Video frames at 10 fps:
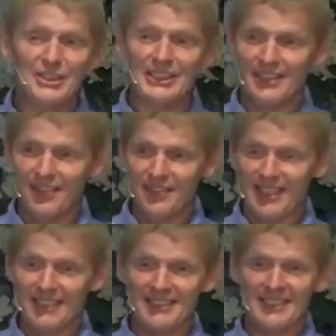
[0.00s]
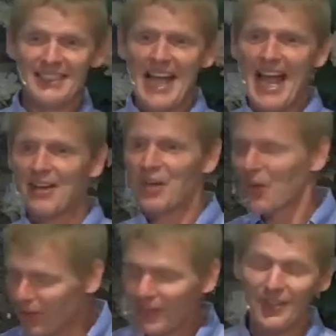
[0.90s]
into things and
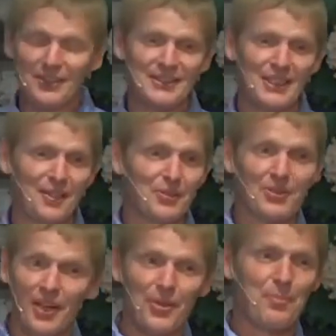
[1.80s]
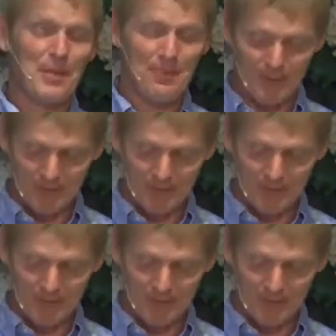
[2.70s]
hurting ourselves or other people,